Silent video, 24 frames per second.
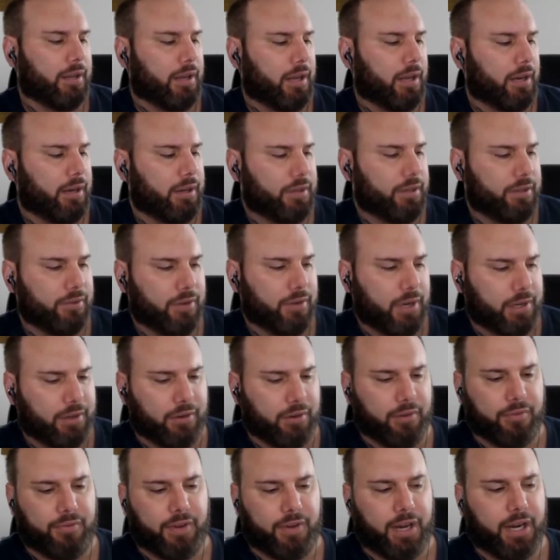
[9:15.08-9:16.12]
I had a director of
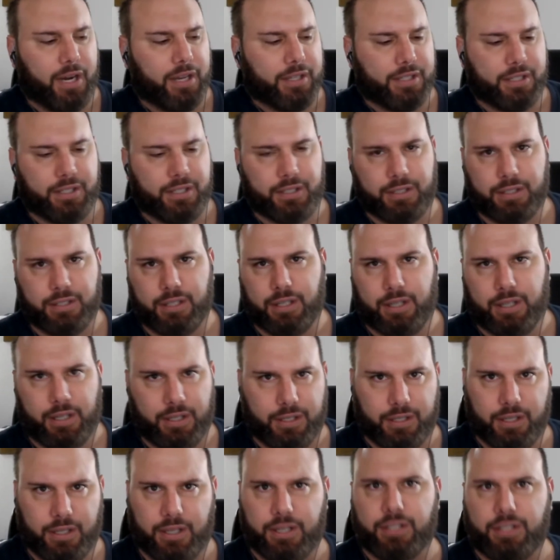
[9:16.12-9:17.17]
finances
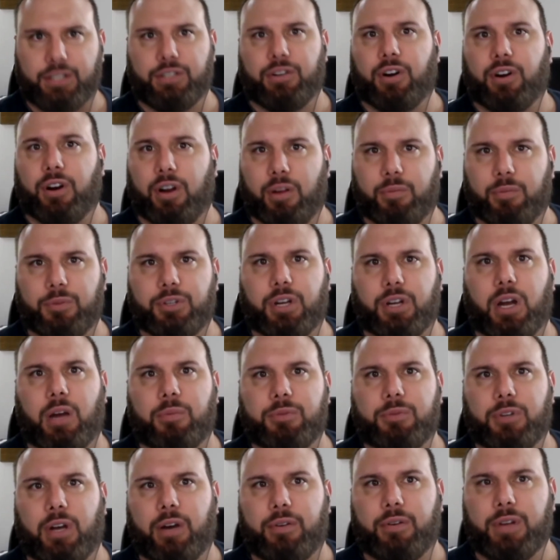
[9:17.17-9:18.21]
at a startup job.
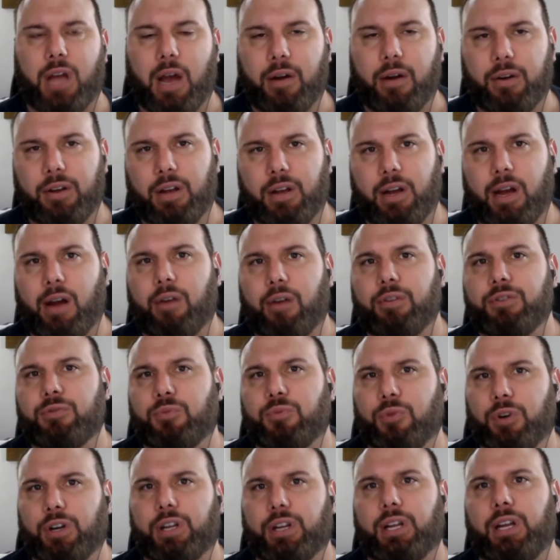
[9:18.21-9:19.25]
So I was, I was,
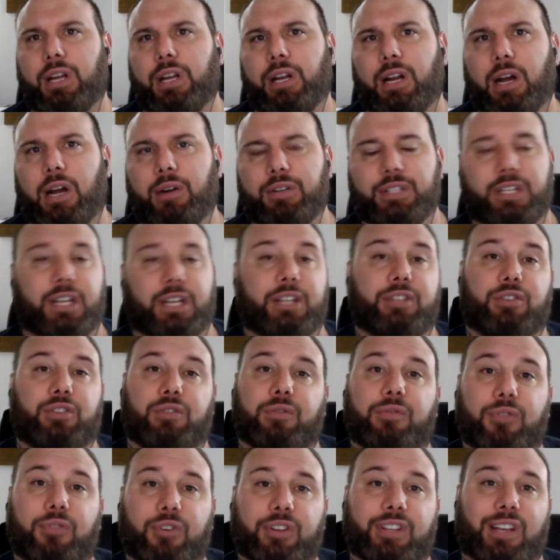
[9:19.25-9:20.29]
working, I would say,
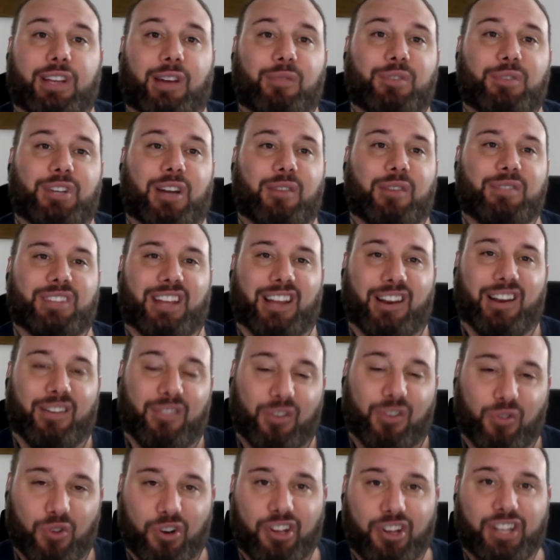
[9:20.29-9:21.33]
two full time jobs, kind of
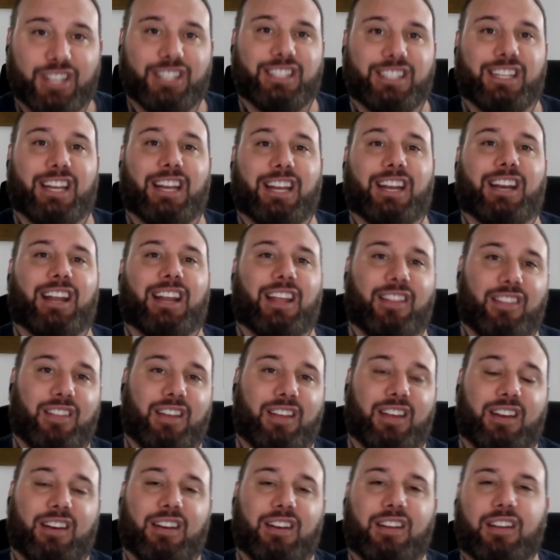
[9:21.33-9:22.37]
in real estate, and
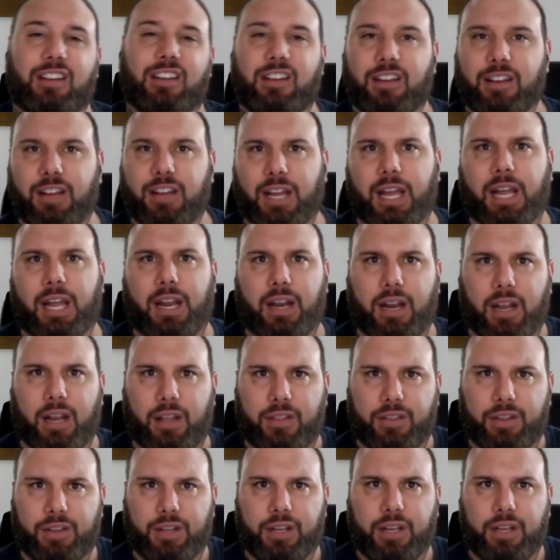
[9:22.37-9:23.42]
then in
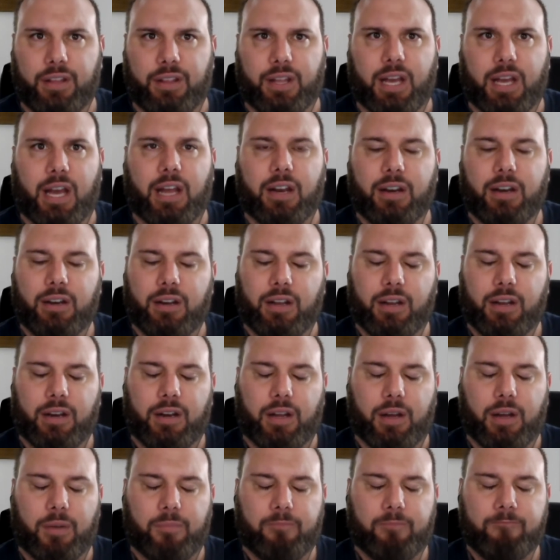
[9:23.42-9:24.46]
in the, that and
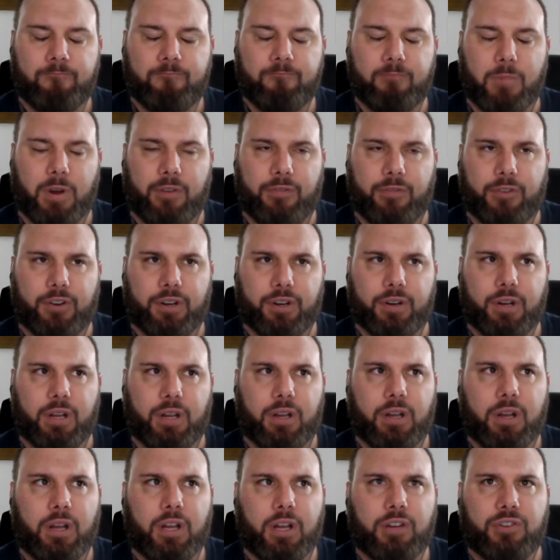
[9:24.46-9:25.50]
um, my first
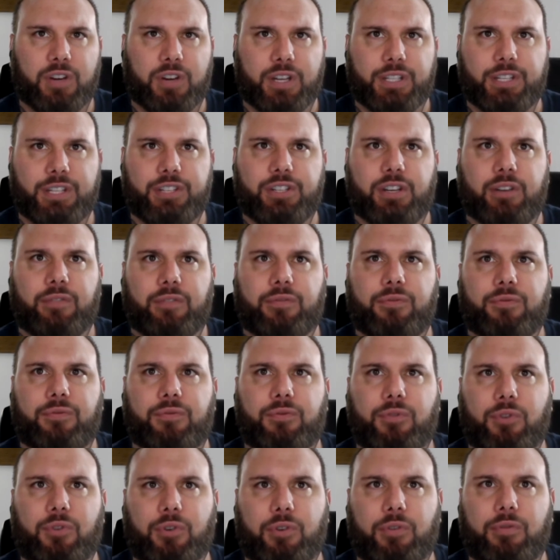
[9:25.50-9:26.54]
transitioning
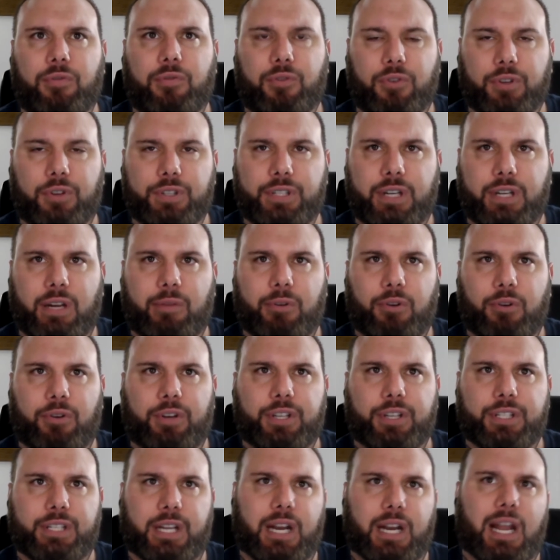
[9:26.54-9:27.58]
full full time in real
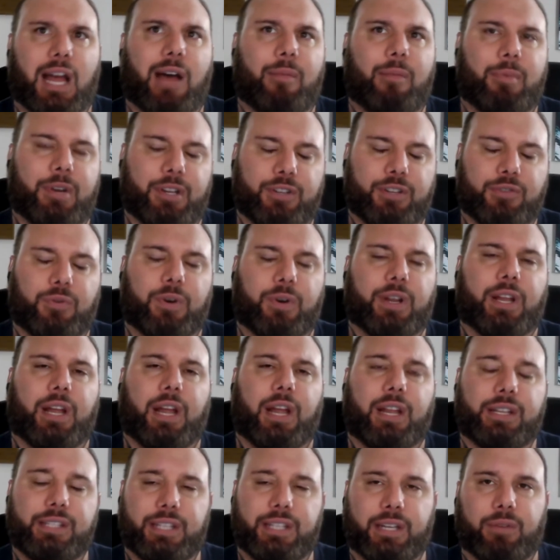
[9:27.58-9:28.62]
estate happened in
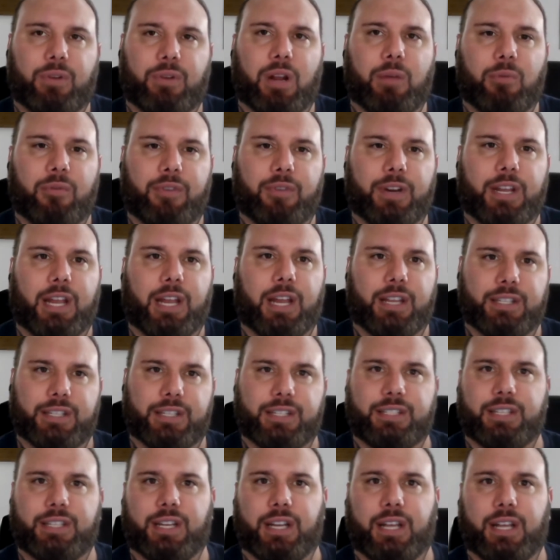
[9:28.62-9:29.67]
2018 when I moved to
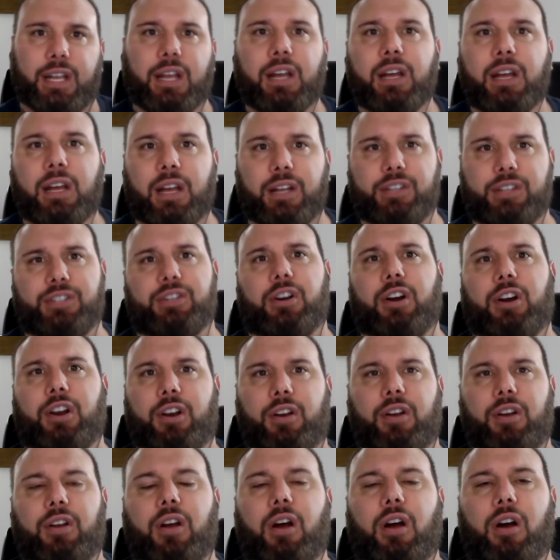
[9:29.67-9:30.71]
Kansas City and started
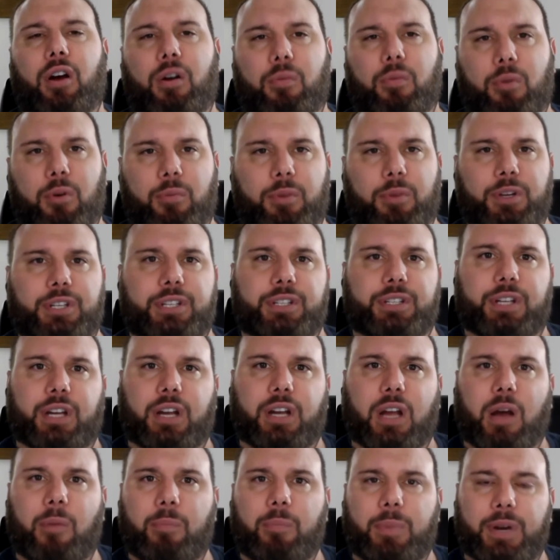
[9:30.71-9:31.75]
Homeroom, which is a
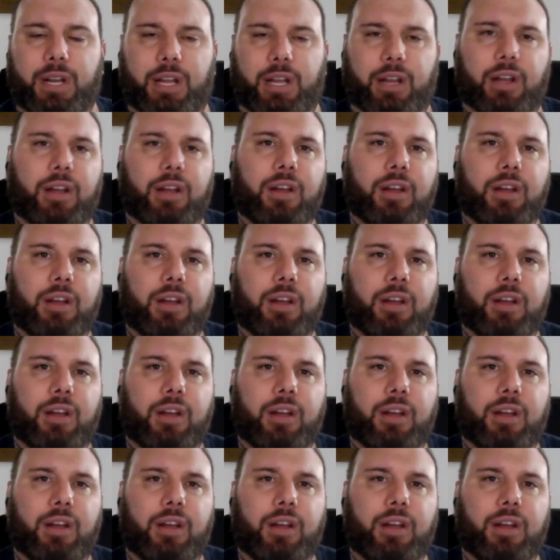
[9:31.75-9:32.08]
company